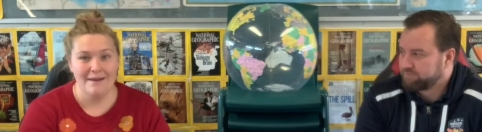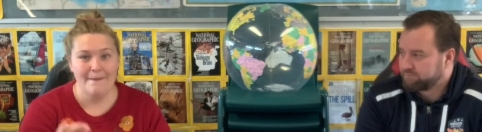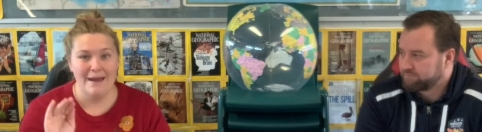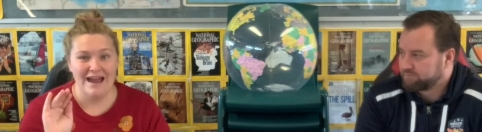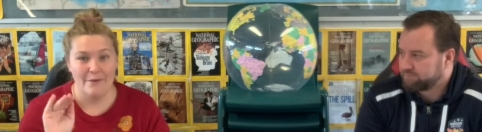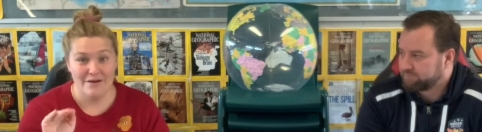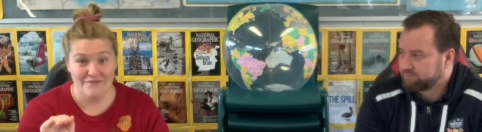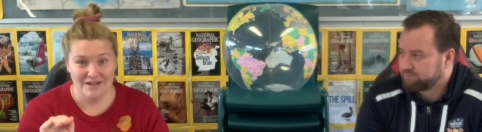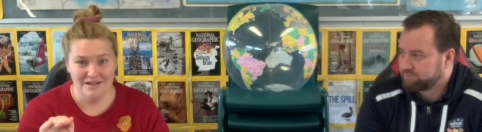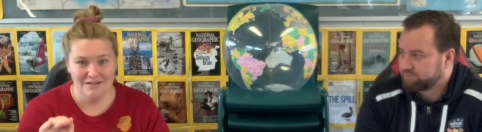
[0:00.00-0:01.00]

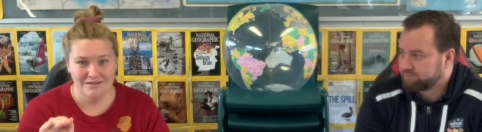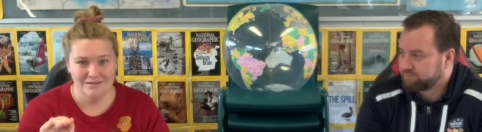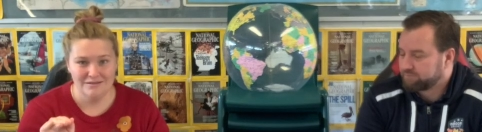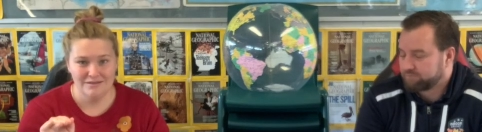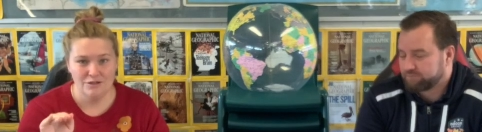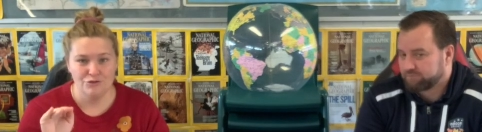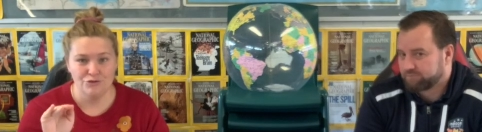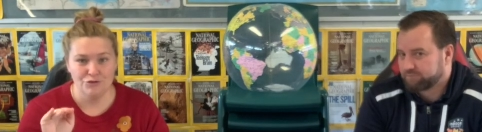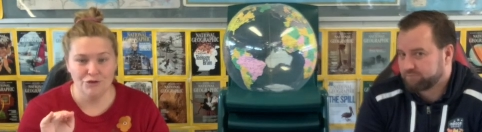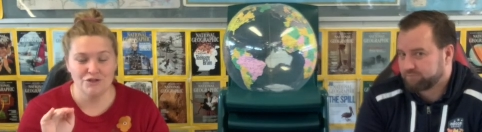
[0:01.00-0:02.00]
Speaker 1: However, do
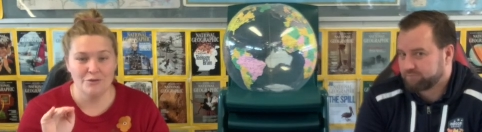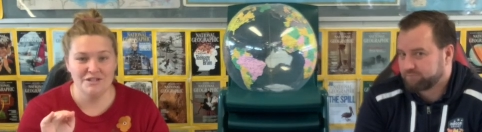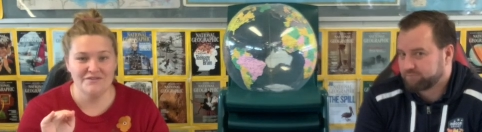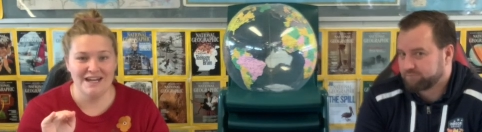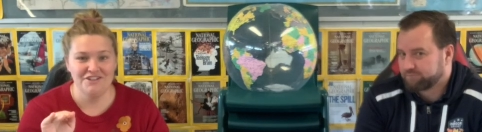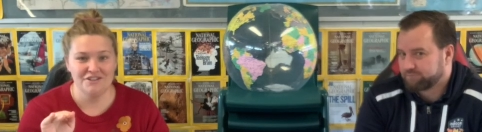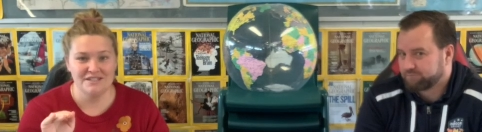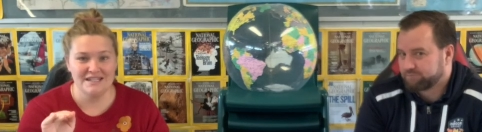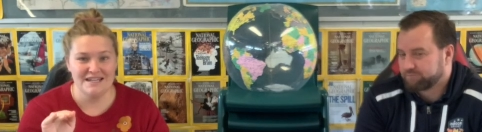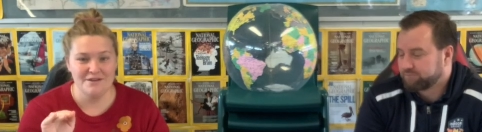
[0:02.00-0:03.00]
not go into the
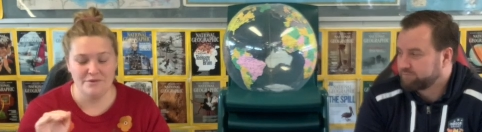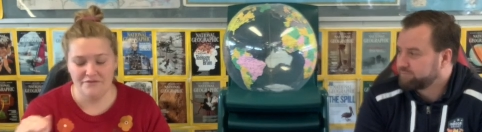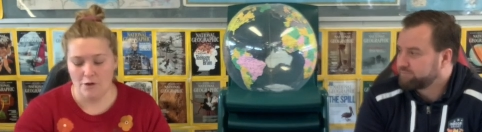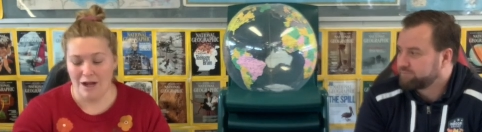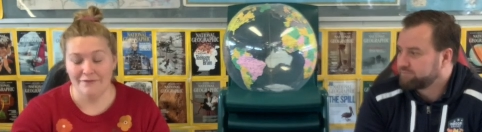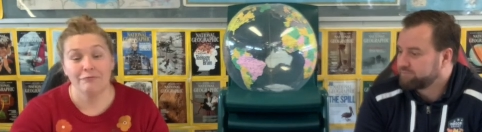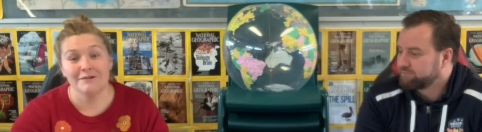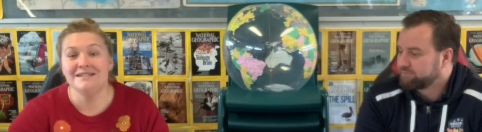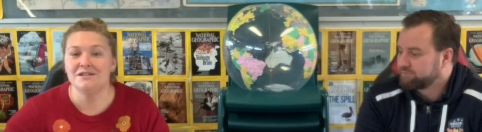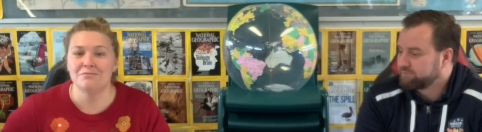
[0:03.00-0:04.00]
HSC with I've
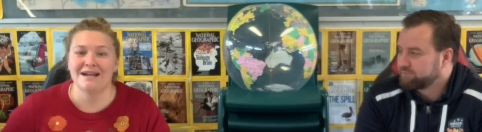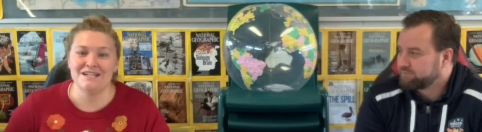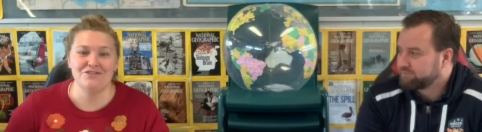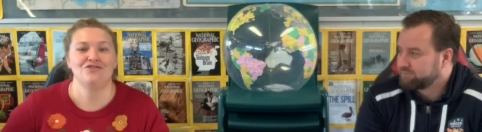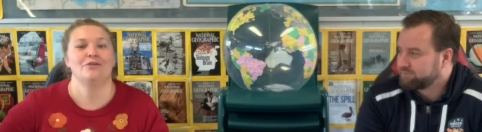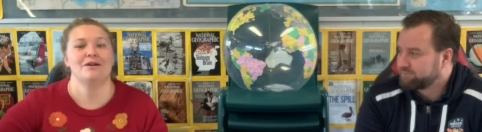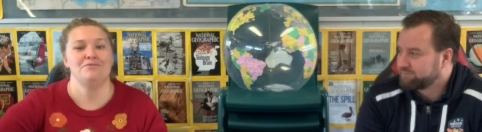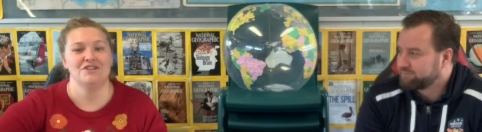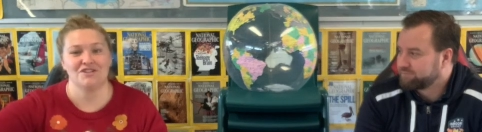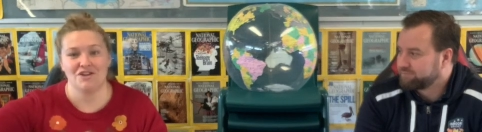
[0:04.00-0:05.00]
written my intro and I'm
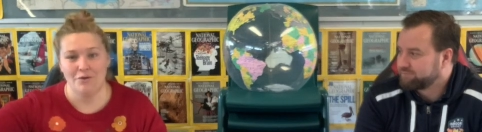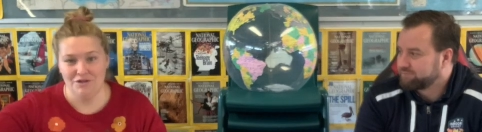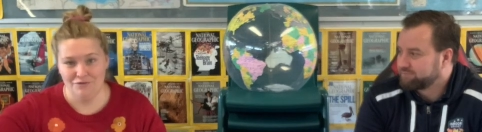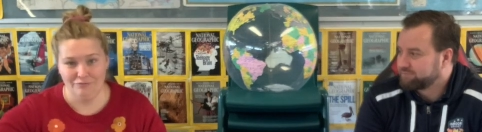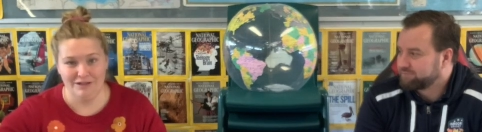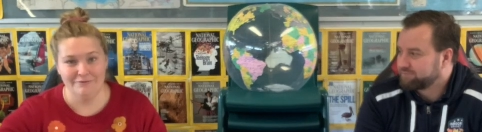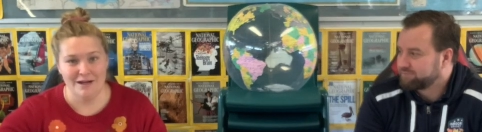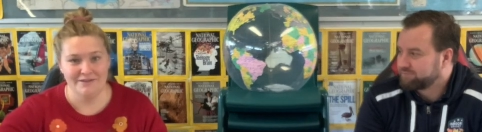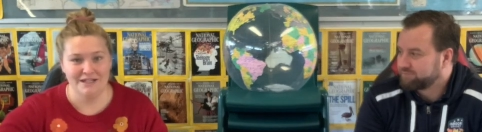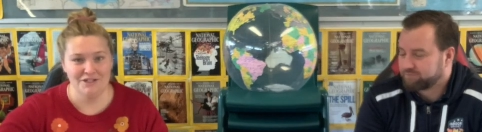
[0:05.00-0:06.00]
just going to rewrite
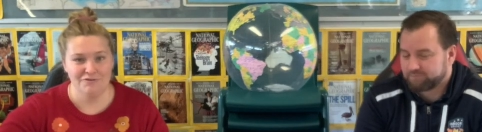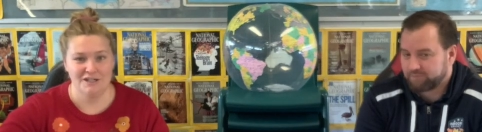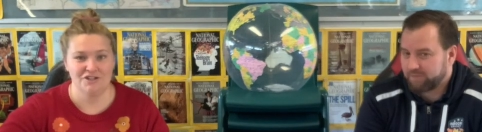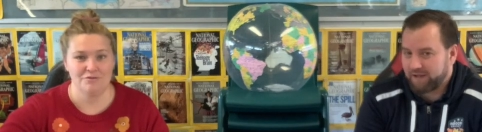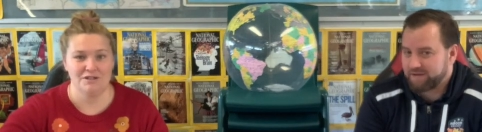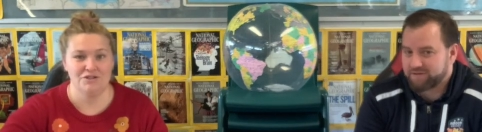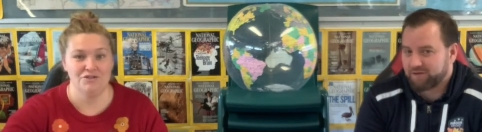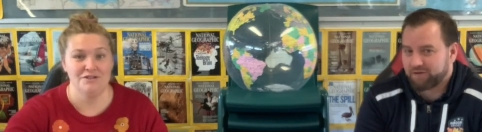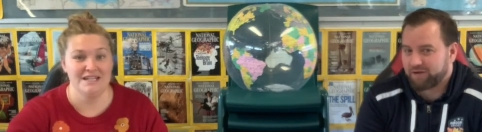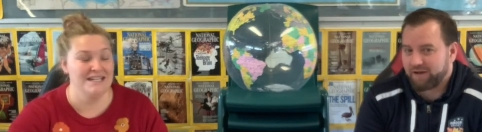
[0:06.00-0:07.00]
that introduction yeah, because
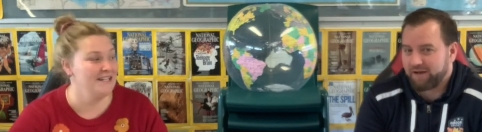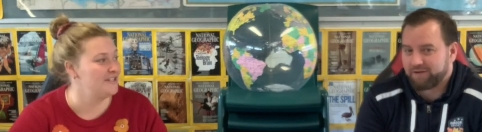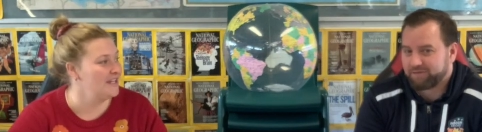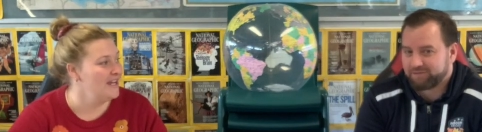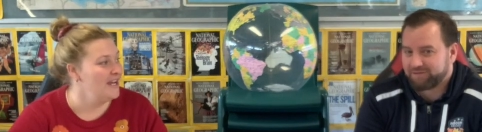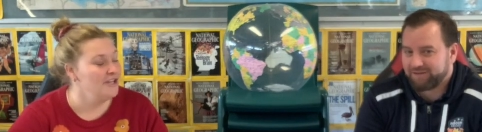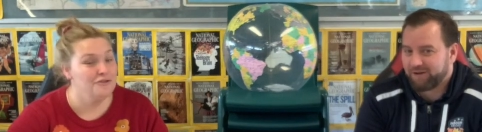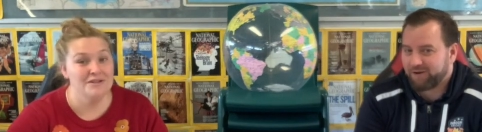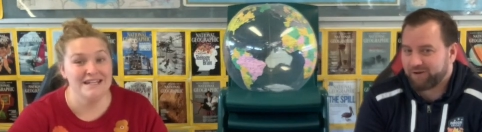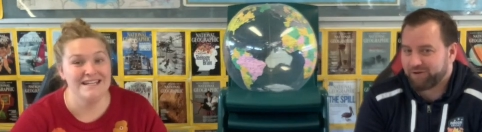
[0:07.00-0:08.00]
you need, no,
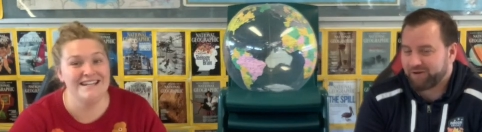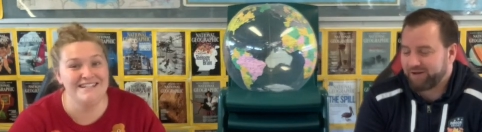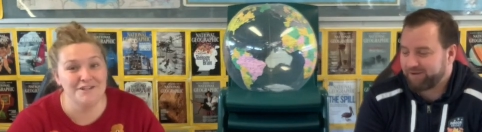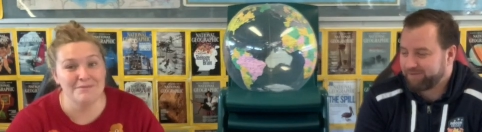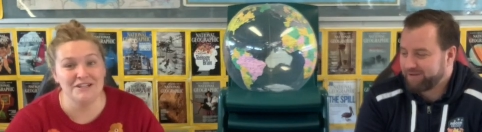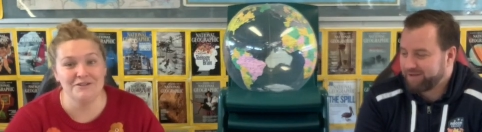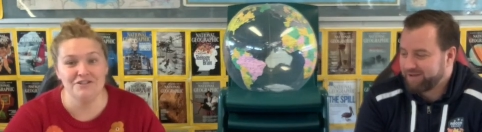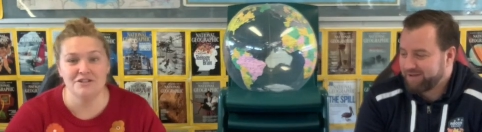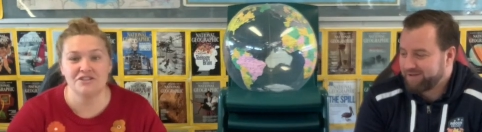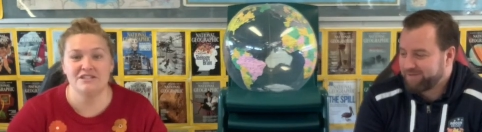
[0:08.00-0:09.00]
you need to make the
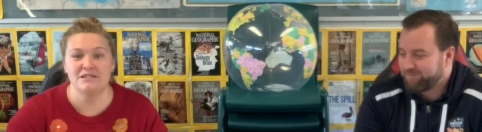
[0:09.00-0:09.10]
introduction